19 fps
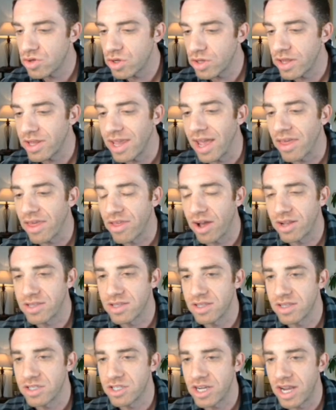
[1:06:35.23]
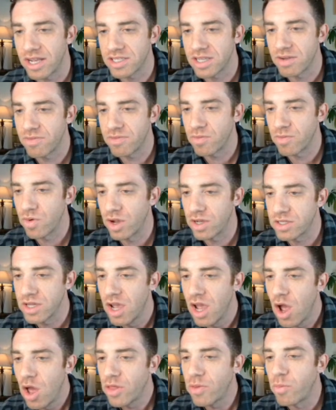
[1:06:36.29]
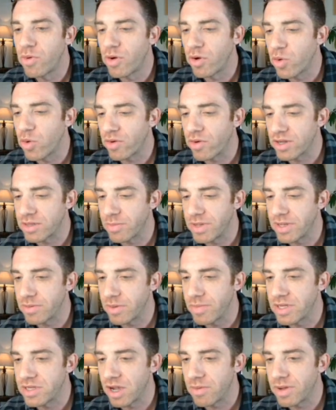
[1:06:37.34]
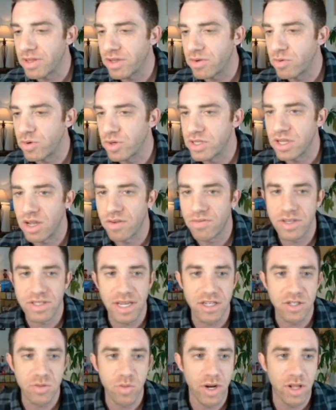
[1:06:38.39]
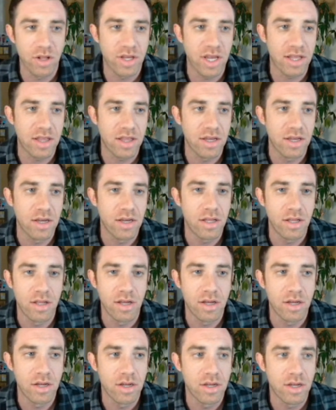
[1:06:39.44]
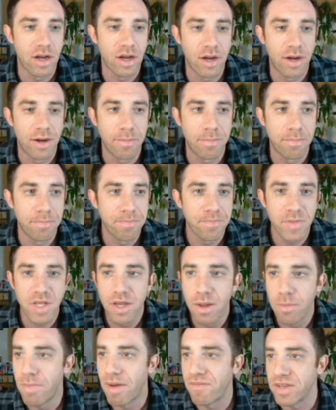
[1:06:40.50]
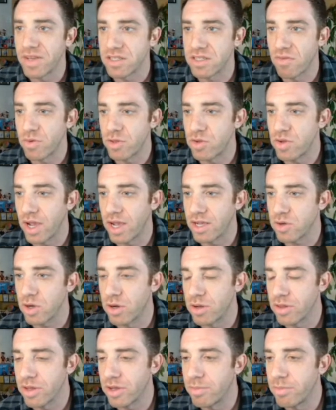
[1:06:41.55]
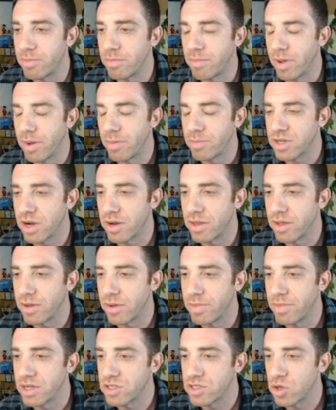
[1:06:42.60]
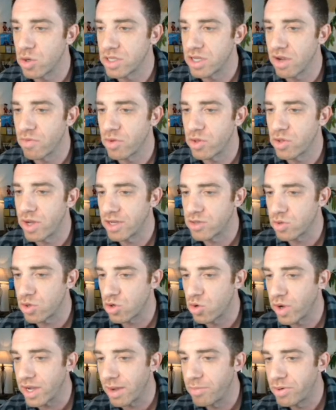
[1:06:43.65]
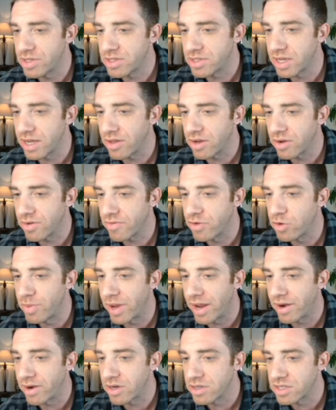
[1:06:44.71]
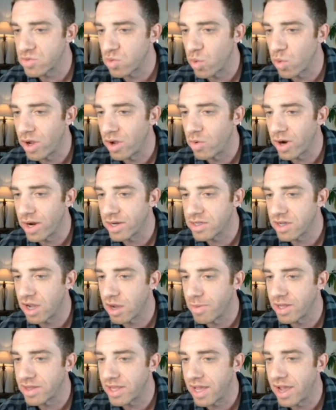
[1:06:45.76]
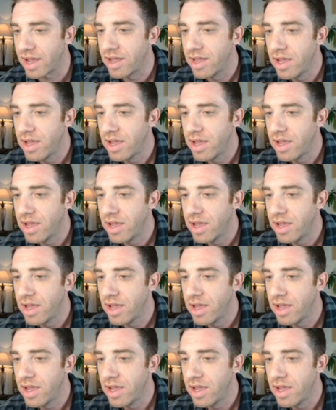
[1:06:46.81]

Yeah, thoughts on the Jazz game from Russ. Real quick, Russ, let me talk about the Rudy stuff because I just want to look at the Memphis stuff with you guys, or the Minnesota stuff with you guys real quick. I put together a few banners as well where I talk about that.